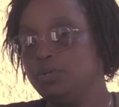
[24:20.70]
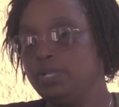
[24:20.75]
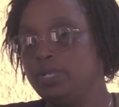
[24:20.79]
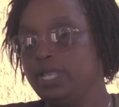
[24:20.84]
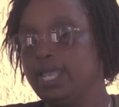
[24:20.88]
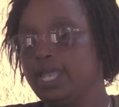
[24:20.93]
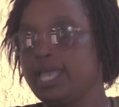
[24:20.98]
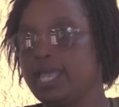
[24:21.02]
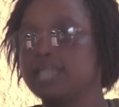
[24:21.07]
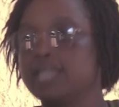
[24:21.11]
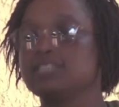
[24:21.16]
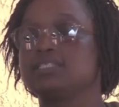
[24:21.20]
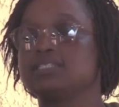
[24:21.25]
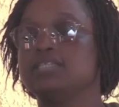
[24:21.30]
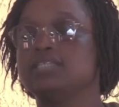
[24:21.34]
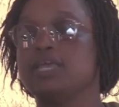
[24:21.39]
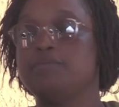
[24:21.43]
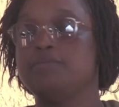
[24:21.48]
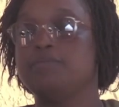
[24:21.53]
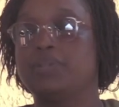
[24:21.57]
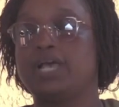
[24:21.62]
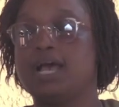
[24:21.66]
and they
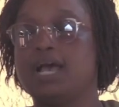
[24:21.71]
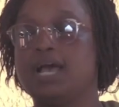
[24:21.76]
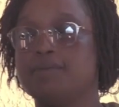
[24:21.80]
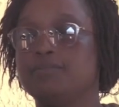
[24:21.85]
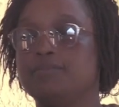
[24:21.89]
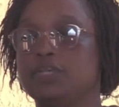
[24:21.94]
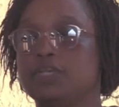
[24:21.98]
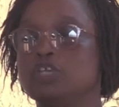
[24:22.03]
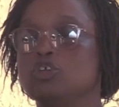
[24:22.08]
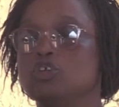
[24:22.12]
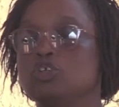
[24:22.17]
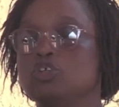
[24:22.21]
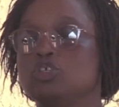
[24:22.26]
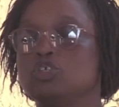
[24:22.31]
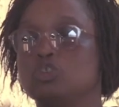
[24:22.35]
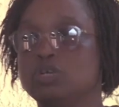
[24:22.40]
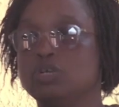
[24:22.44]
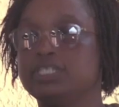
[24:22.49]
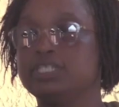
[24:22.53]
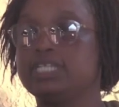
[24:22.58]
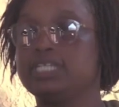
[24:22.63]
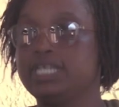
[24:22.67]
become, you
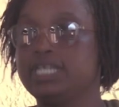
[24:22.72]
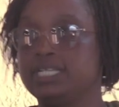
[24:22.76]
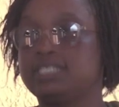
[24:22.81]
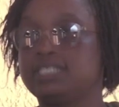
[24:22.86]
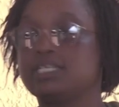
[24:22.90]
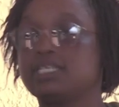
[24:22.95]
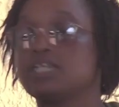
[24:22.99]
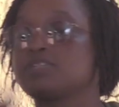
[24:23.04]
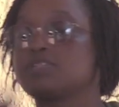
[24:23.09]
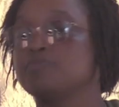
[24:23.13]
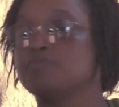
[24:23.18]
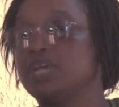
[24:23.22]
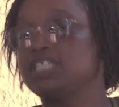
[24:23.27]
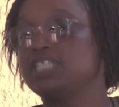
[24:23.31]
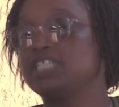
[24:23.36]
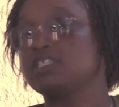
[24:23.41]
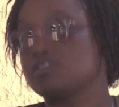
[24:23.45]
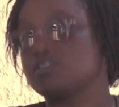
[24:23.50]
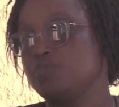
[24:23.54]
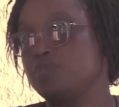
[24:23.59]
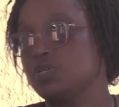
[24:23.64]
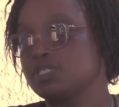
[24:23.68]
don't eat as much as
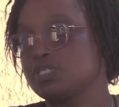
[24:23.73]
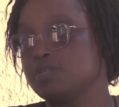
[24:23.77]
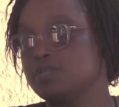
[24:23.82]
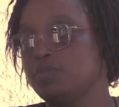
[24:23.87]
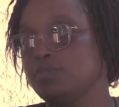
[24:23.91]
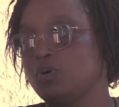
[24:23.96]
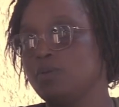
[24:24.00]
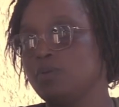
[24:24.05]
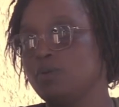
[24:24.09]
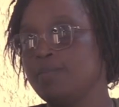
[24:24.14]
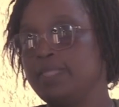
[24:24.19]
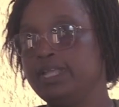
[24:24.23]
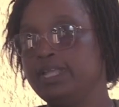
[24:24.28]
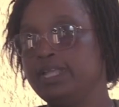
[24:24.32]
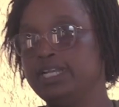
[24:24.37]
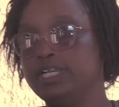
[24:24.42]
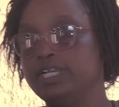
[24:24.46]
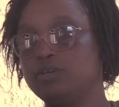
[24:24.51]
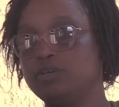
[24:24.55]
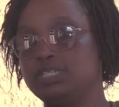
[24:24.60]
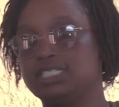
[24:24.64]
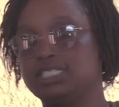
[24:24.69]
possible.
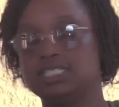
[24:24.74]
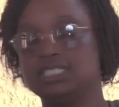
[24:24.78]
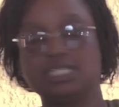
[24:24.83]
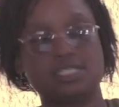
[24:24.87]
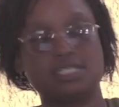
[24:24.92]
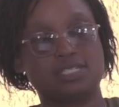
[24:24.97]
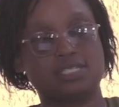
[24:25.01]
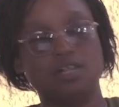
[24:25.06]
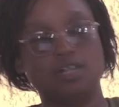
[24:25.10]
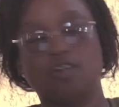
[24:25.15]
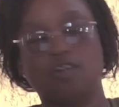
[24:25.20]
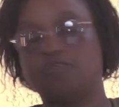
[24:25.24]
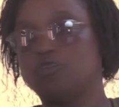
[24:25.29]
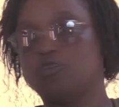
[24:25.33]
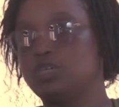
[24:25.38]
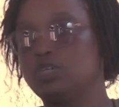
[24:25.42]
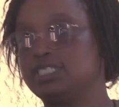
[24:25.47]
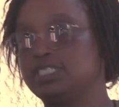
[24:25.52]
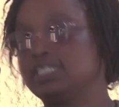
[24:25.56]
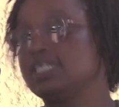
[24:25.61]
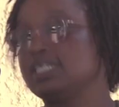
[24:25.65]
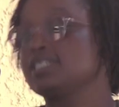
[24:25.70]
Liquid in itself,
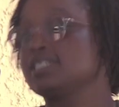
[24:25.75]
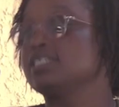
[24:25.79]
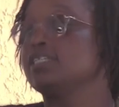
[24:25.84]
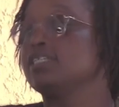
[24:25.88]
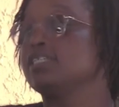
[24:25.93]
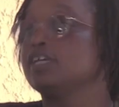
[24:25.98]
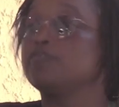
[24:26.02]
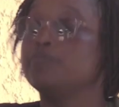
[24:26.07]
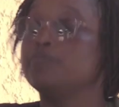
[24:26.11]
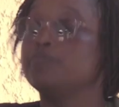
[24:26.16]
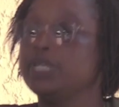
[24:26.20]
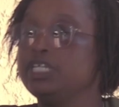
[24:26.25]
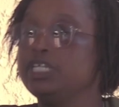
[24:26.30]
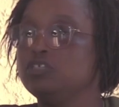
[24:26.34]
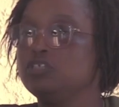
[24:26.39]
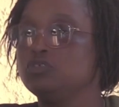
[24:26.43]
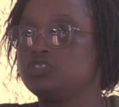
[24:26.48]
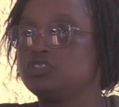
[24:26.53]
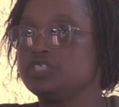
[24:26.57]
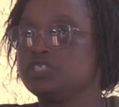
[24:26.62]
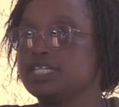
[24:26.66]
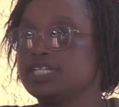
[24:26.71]
water, doesn't have many
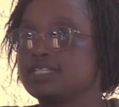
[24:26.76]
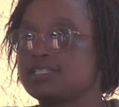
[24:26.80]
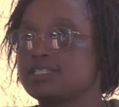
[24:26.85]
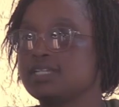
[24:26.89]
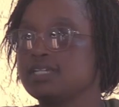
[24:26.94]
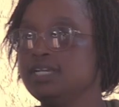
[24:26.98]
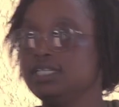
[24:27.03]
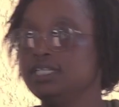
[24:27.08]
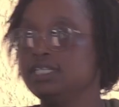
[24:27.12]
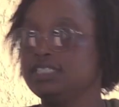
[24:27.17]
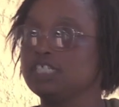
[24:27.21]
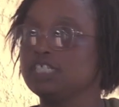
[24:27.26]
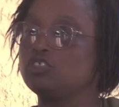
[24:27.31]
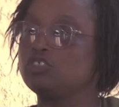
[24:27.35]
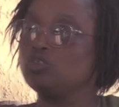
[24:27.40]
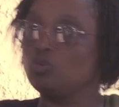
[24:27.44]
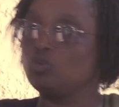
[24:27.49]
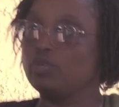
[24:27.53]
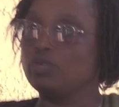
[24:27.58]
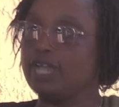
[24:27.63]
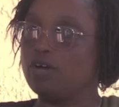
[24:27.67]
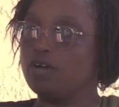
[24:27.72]
nutrients.
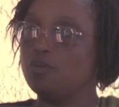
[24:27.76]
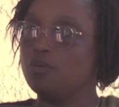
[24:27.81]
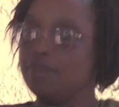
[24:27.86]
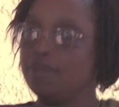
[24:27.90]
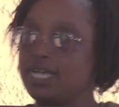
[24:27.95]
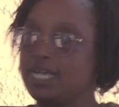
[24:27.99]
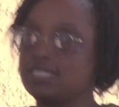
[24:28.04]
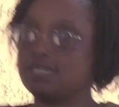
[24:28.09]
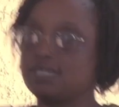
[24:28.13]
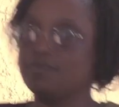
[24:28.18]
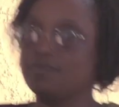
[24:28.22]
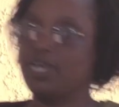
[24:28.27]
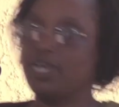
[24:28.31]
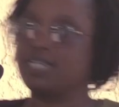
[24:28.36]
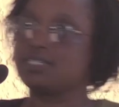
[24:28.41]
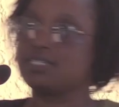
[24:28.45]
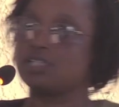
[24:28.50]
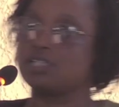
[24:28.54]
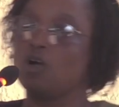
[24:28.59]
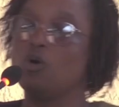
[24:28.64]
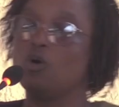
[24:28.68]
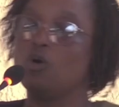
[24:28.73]
Chatrukuda maximize
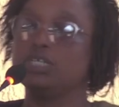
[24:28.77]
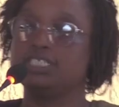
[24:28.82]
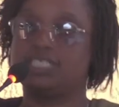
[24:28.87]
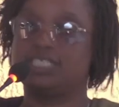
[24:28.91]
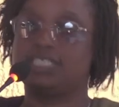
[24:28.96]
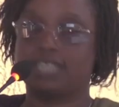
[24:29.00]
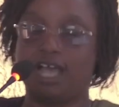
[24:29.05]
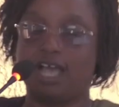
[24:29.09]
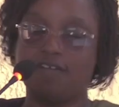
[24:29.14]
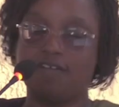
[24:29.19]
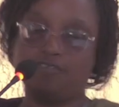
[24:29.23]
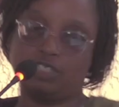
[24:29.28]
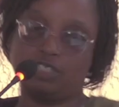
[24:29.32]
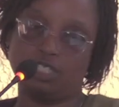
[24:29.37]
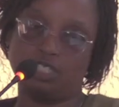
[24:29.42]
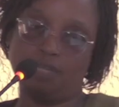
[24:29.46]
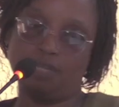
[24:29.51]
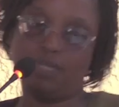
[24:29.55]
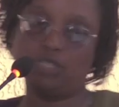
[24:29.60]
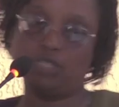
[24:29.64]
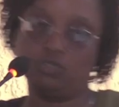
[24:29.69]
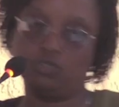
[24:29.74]
on chikafu
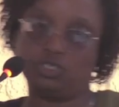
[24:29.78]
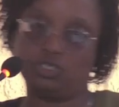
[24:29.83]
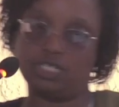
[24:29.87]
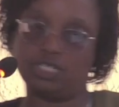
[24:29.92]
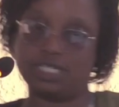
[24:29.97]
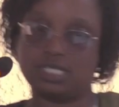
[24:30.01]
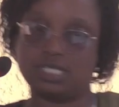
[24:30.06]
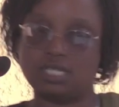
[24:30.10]
chinema nutrients.